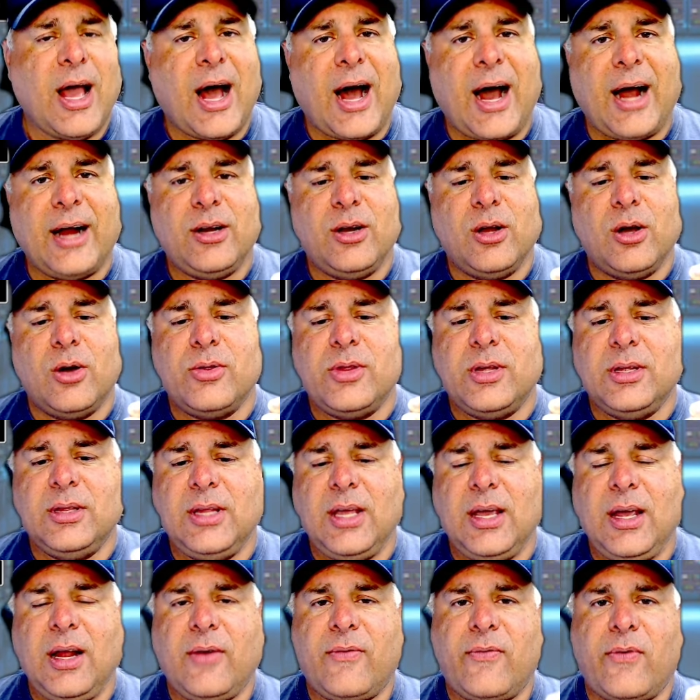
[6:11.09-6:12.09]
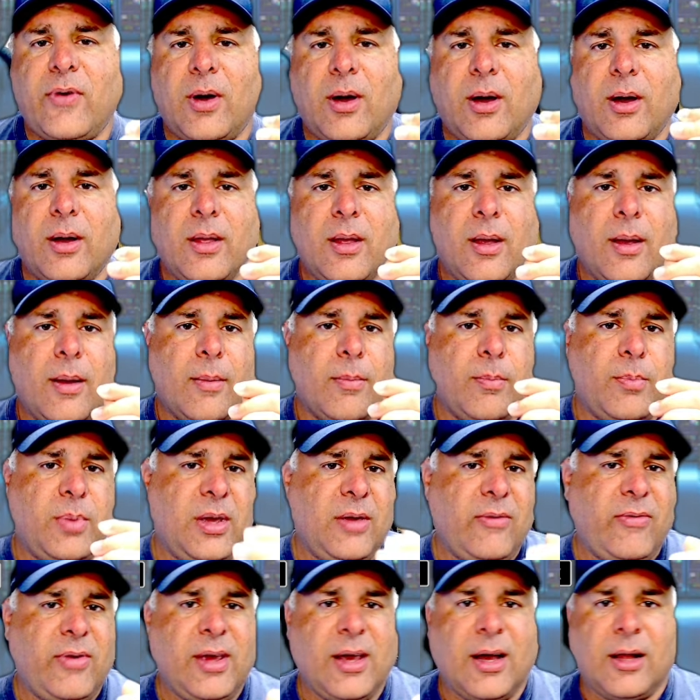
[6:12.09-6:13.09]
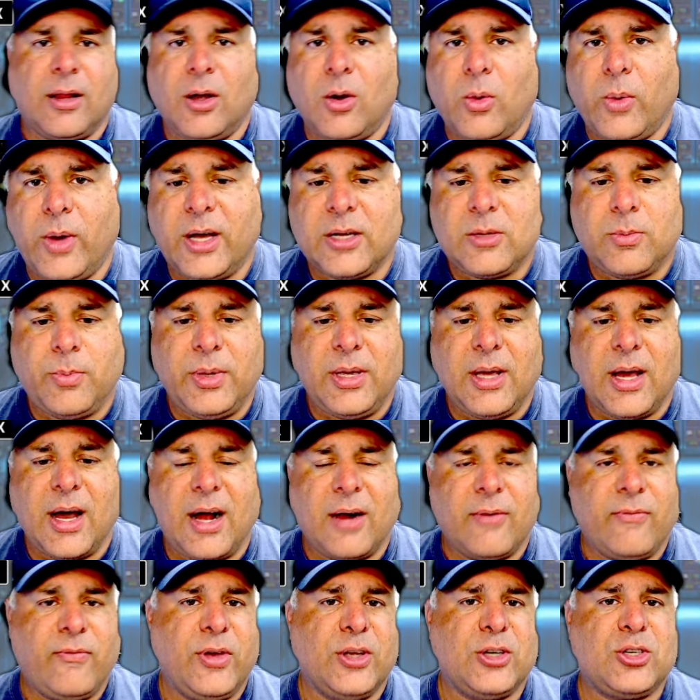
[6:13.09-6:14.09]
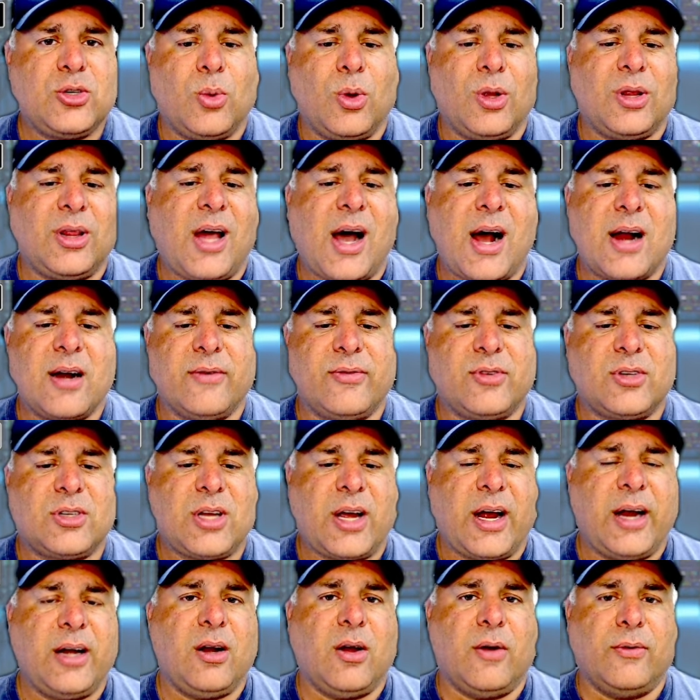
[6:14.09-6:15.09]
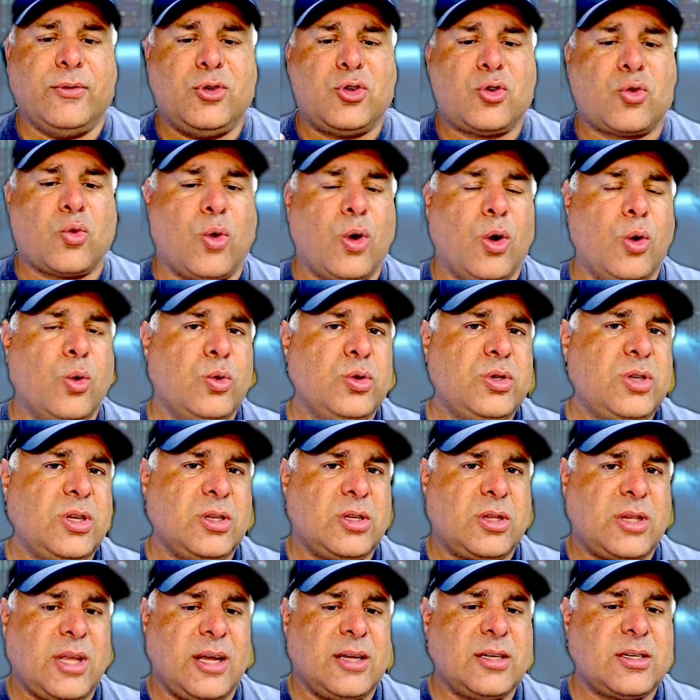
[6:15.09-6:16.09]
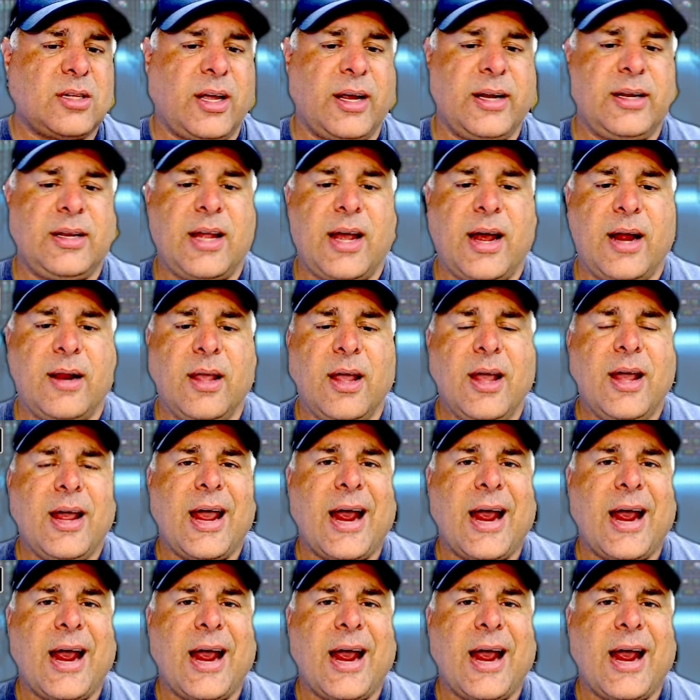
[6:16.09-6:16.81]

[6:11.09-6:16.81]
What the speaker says: I know the need for BVLOS, beyond visual line of sight, of drones and things like that.